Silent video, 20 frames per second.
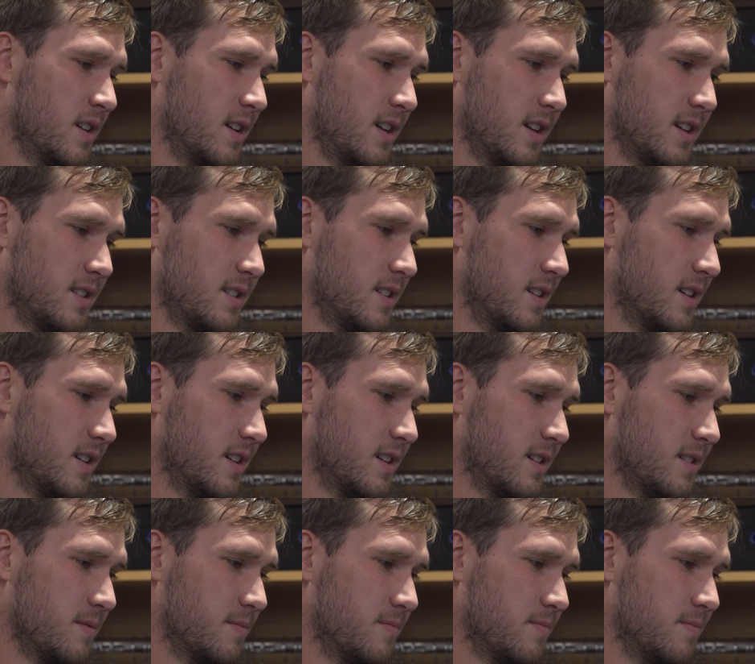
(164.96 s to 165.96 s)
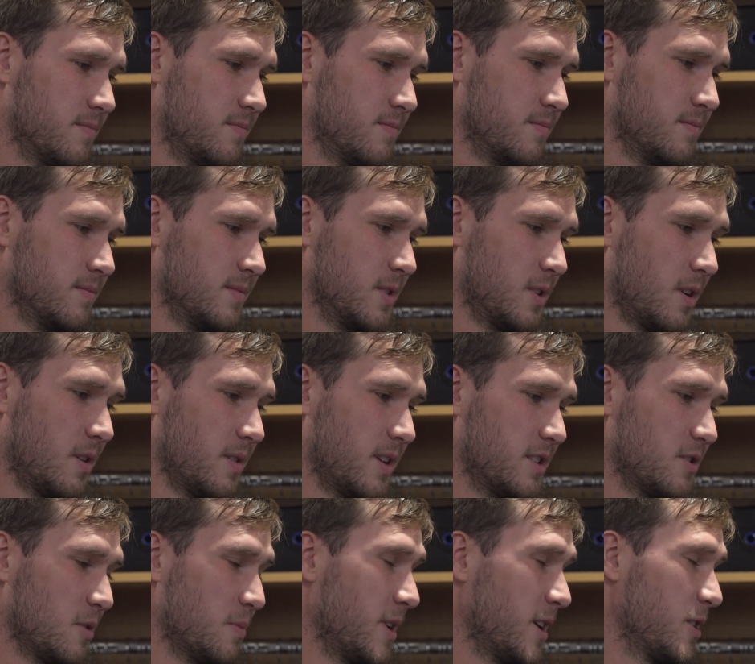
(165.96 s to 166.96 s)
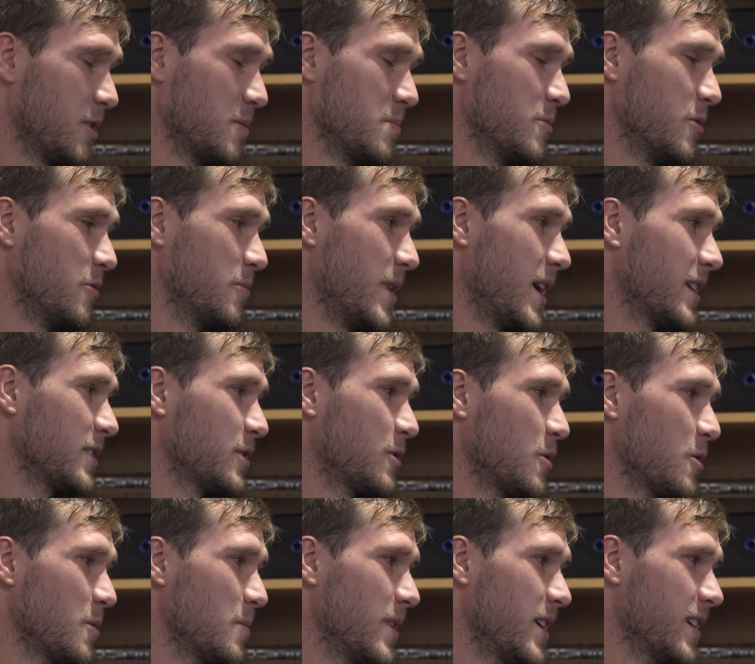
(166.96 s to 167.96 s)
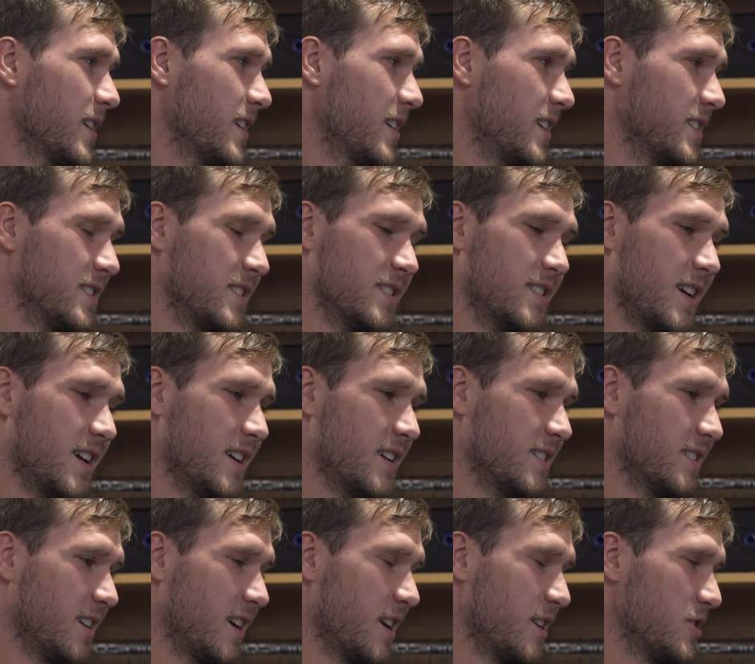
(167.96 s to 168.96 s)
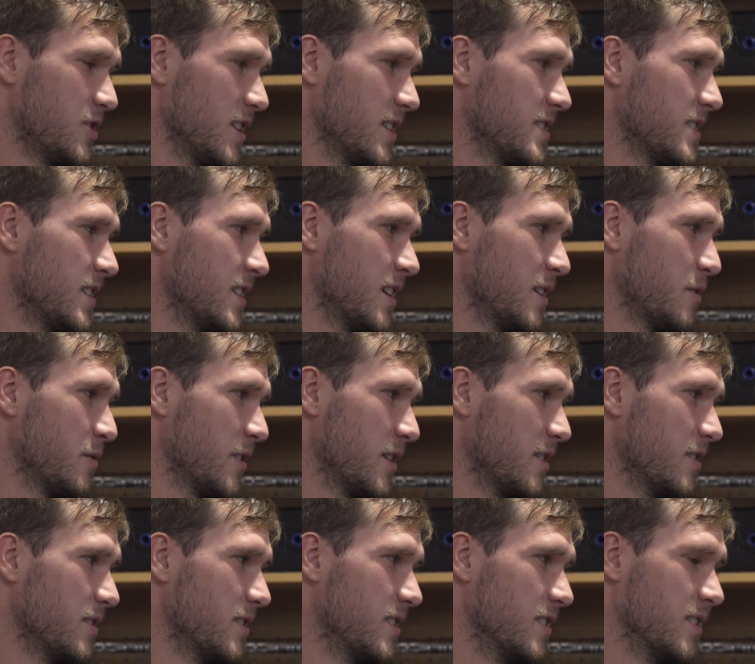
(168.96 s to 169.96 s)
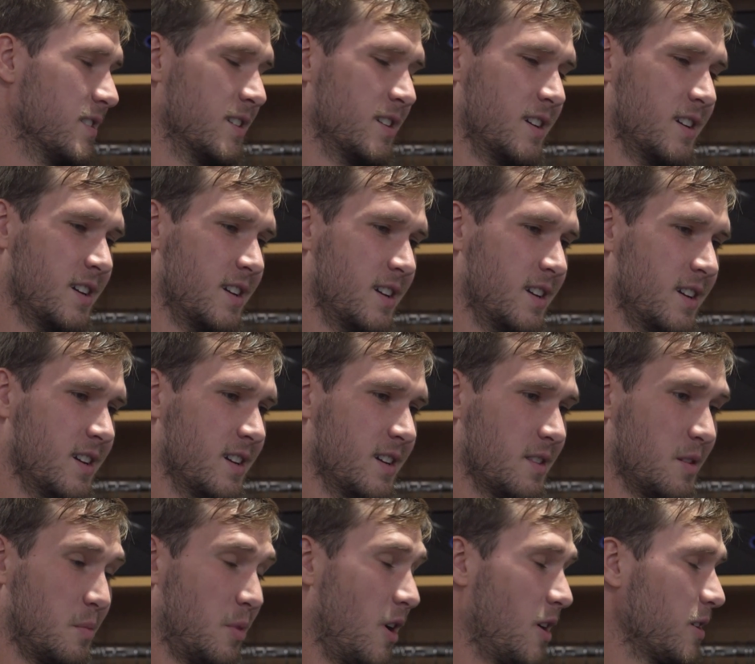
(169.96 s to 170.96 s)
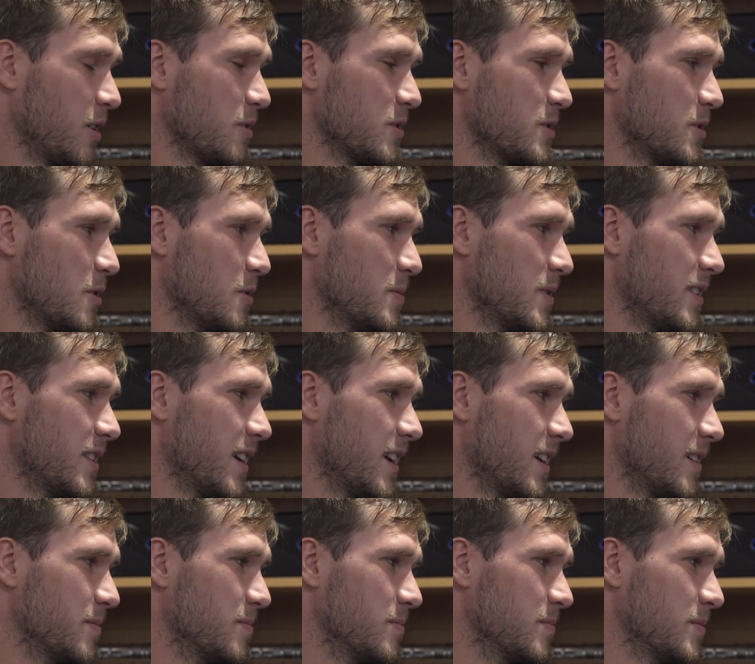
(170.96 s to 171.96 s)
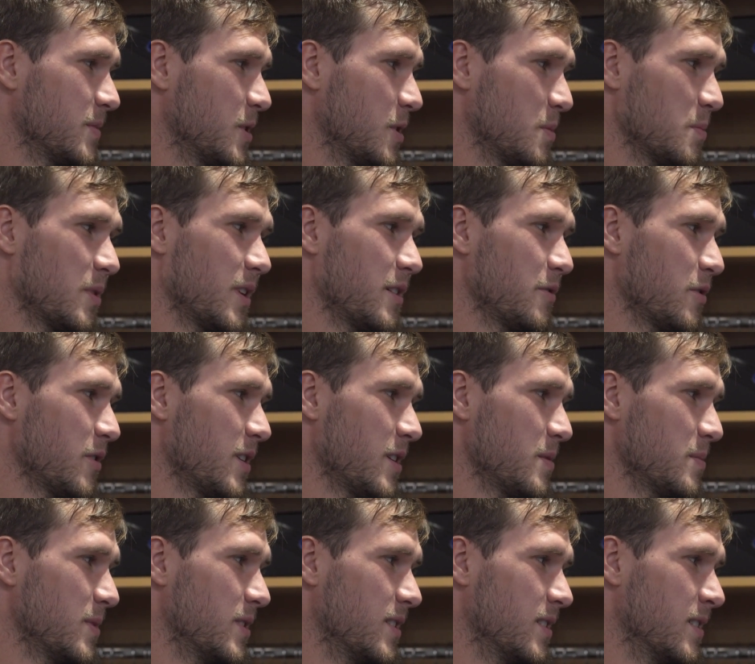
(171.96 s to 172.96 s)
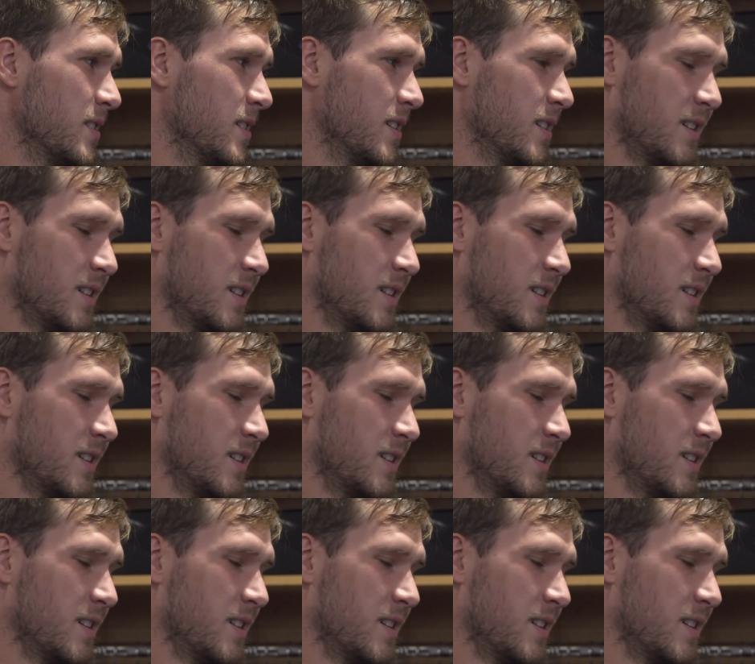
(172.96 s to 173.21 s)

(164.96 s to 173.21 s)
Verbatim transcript: and uh, you know they told me I couldn't move back to quarterback, and I did that and got a chance in the NFL. And the Broncos told me that I couldn't play for them, and